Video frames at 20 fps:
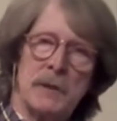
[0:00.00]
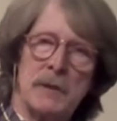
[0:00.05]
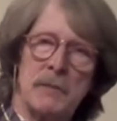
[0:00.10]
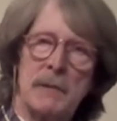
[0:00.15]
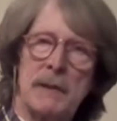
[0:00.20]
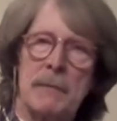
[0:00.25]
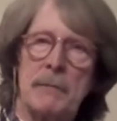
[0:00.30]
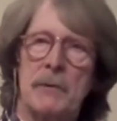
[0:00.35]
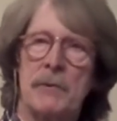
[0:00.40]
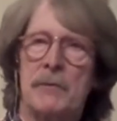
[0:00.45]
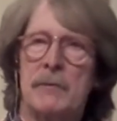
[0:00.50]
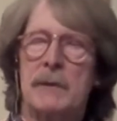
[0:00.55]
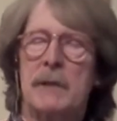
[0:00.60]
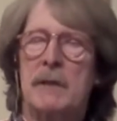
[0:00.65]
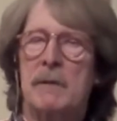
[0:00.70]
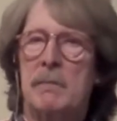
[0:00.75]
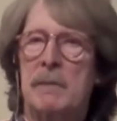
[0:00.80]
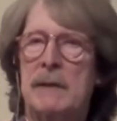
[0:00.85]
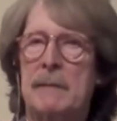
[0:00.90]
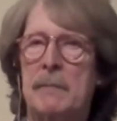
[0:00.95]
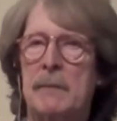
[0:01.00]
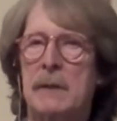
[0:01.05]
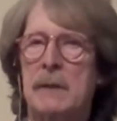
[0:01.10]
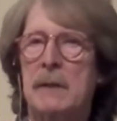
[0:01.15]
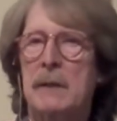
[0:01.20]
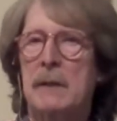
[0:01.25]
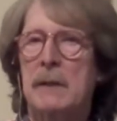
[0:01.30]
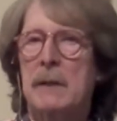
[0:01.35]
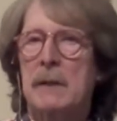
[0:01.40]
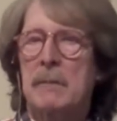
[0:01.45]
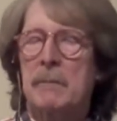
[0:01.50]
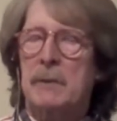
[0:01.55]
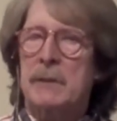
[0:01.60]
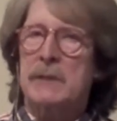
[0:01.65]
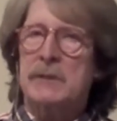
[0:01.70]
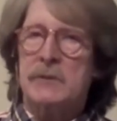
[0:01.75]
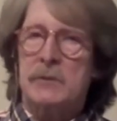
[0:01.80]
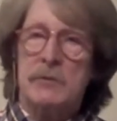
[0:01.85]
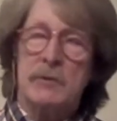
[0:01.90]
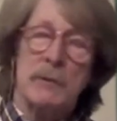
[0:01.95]
people, 300 people. Pretty
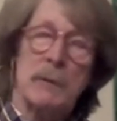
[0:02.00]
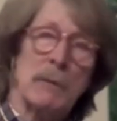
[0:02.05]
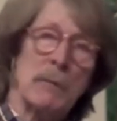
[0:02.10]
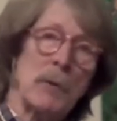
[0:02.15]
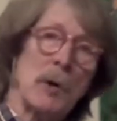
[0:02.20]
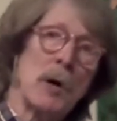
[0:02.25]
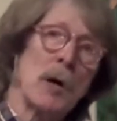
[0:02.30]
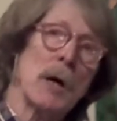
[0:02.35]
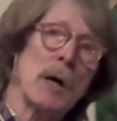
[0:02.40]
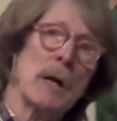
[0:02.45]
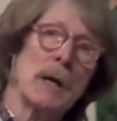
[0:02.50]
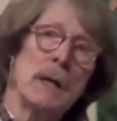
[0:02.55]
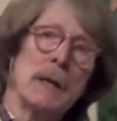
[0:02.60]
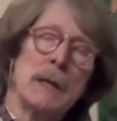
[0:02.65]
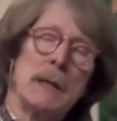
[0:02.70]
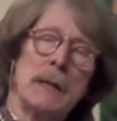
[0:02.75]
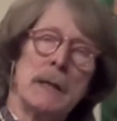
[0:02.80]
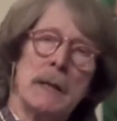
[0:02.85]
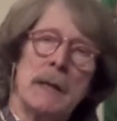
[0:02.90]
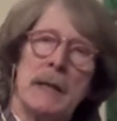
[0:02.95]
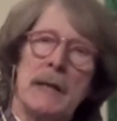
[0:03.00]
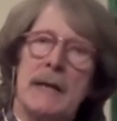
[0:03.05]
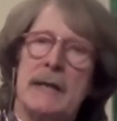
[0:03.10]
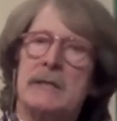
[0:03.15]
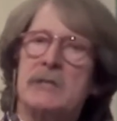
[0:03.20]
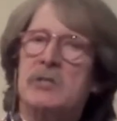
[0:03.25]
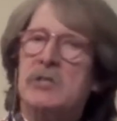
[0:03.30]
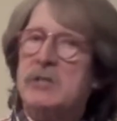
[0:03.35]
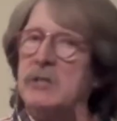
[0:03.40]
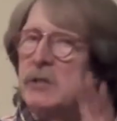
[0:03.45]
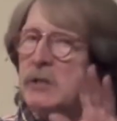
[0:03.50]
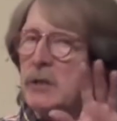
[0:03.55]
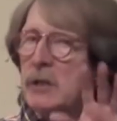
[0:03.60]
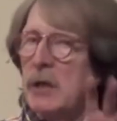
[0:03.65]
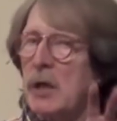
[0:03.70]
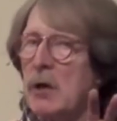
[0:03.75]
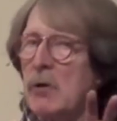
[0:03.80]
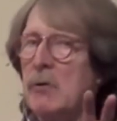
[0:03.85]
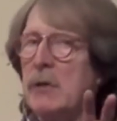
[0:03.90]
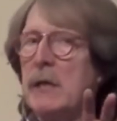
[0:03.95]
soon there were more, and
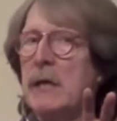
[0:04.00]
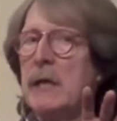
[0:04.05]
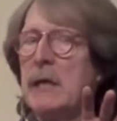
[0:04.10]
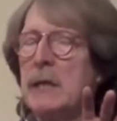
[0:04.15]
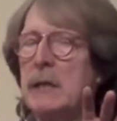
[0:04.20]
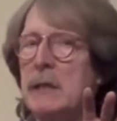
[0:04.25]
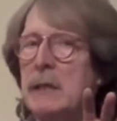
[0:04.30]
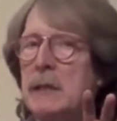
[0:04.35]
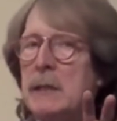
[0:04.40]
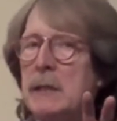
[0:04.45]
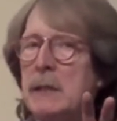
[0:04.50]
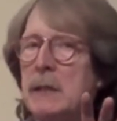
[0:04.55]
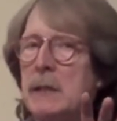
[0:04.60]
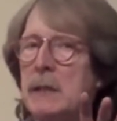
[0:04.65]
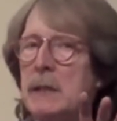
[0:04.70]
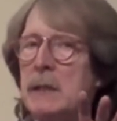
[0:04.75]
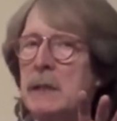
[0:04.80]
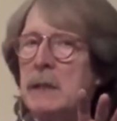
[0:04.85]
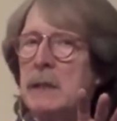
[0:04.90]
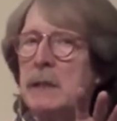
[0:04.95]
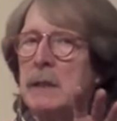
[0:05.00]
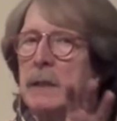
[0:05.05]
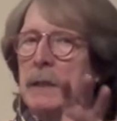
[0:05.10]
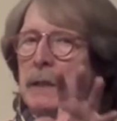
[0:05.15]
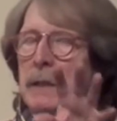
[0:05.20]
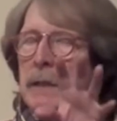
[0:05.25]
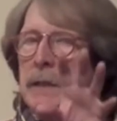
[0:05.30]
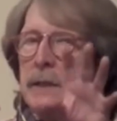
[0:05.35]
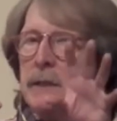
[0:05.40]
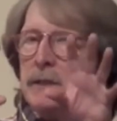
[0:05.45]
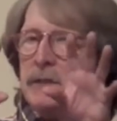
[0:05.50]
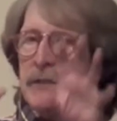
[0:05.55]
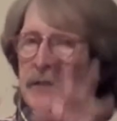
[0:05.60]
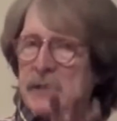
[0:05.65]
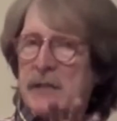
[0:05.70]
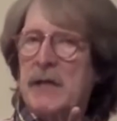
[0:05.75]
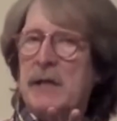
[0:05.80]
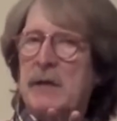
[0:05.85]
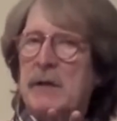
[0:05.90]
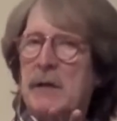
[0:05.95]
slowly the
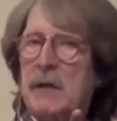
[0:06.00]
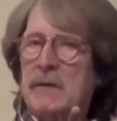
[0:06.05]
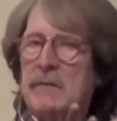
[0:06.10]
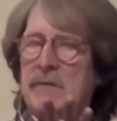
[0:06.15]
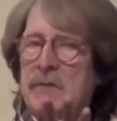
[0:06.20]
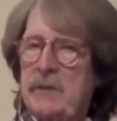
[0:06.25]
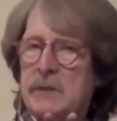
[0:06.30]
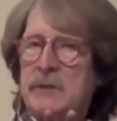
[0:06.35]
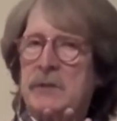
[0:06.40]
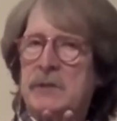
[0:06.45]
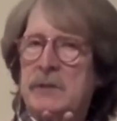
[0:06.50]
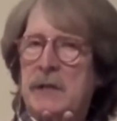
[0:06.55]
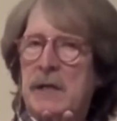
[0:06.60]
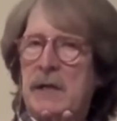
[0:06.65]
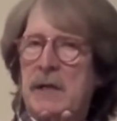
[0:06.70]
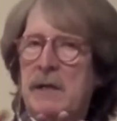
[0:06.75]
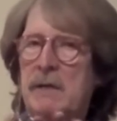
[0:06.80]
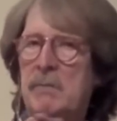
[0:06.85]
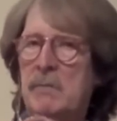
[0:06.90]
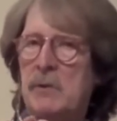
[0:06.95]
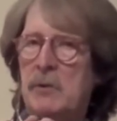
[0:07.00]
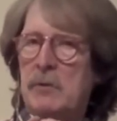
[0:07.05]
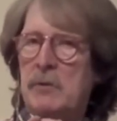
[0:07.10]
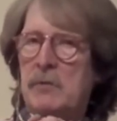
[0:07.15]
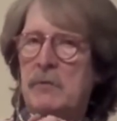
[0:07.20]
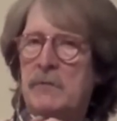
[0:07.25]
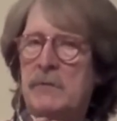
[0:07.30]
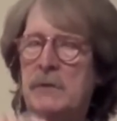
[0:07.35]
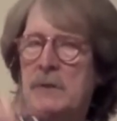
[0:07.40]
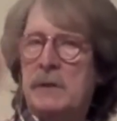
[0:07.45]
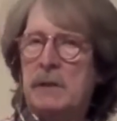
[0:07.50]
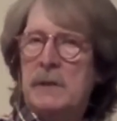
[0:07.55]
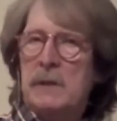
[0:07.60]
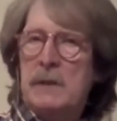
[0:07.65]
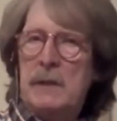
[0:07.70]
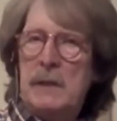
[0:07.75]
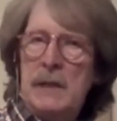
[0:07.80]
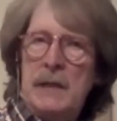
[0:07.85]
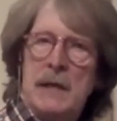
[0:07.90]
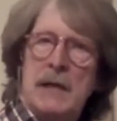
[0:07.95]
center of Christianity moved
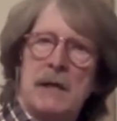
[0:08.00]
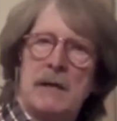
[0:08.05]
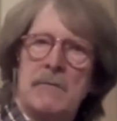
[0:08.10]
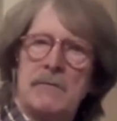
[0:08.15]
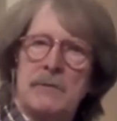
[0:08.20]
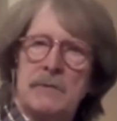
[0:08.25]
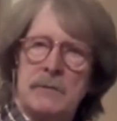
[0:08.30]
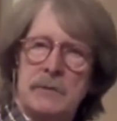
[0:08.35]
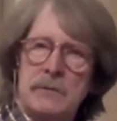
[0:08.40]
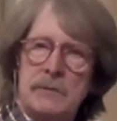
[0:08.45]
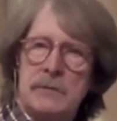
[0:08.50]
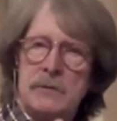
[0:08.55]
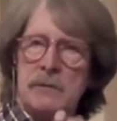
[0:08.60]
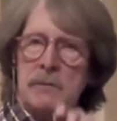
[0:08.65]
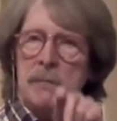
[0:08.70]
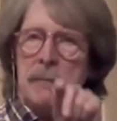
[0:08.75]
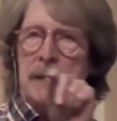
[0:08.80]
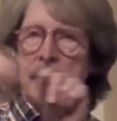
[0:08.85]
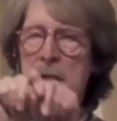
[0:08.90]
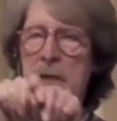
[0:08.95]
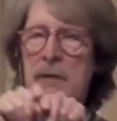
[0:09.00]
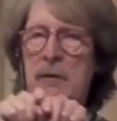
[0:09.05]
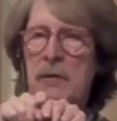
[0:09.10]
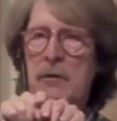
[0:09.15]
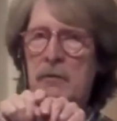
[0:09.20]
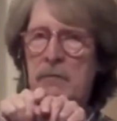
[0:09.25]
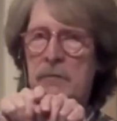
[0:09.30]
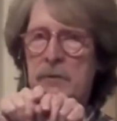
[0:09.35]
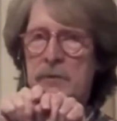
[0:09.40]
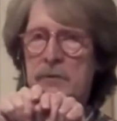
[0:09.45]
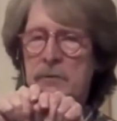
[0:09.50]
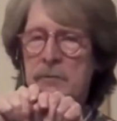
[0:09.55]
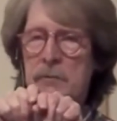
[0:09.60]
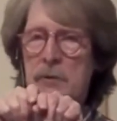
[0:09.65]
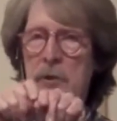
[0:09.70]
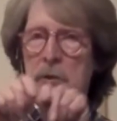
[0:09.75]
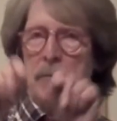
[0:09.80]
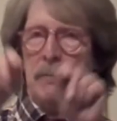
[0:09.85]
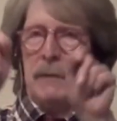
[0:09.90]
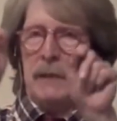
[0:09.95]
out of Jerusalem and over to
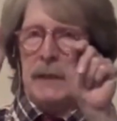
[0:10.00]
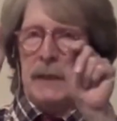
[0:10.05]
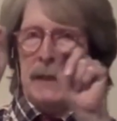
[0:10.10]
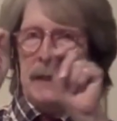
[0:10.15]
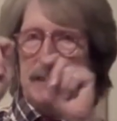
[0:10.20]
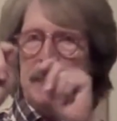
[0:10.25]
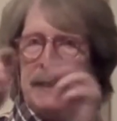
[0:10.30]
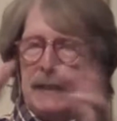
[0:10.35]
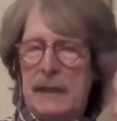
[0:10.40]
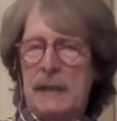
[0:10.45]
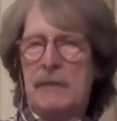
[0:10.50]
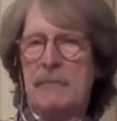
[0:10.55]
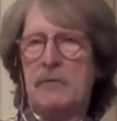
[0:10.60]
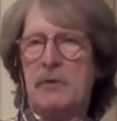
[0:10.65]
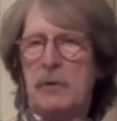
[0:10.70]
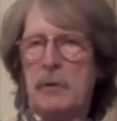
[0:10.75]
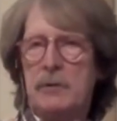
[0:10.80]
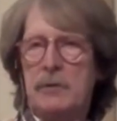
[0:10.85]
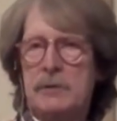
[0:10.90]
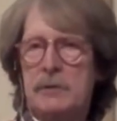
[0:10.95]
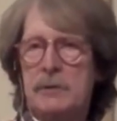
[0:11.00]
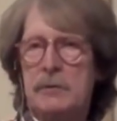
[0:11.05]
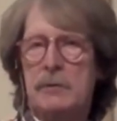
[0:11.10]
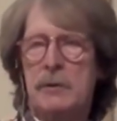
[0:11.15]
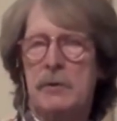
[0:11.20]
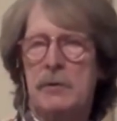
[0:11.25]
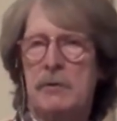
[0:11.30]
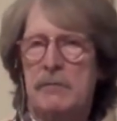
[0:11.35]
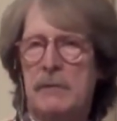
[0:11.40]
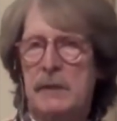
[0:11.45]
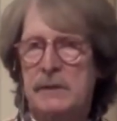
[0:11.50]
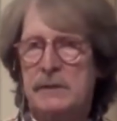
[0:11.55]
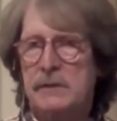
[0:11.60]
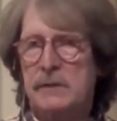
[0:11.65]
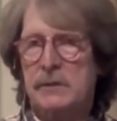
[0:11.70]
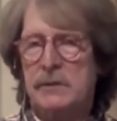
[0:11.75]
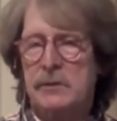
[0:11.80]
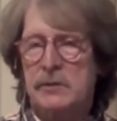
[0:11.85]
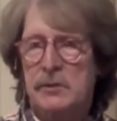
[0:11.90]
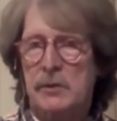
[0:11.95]
Rome, and then, of course, you know the rest of
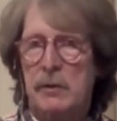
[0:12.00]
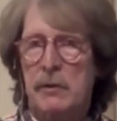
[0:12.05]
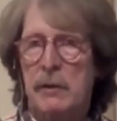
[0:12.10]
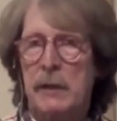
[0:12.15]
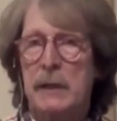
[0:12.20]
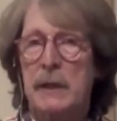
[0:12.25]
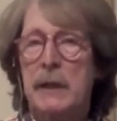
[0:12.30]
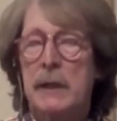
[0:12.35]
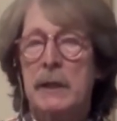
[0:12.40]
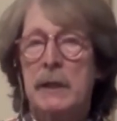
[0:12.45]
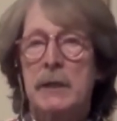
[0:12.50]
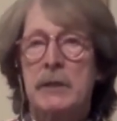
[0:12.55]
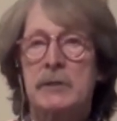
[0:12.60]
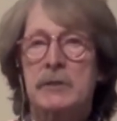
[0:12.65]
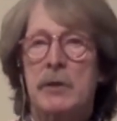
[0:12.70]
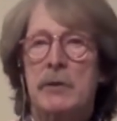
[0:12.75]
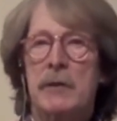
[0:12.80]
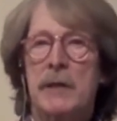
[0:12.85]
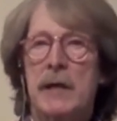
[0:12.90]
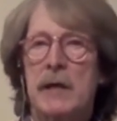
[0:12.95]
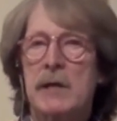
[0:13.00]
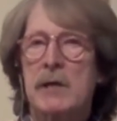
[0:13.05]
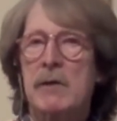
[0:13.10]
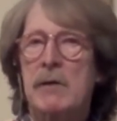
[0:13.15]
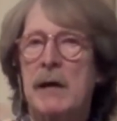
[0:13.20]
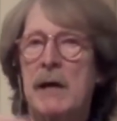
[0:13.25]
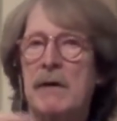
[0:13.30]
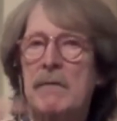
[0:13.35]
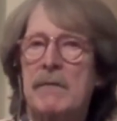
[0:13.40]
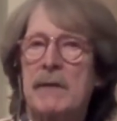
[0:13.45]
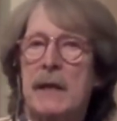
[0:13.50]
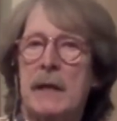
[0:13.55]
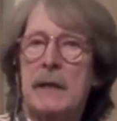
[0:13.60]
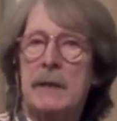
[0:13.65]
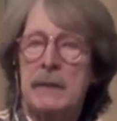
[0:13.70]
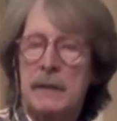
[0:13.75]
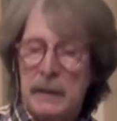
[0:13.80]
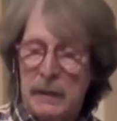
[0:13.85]
the story. So there you have then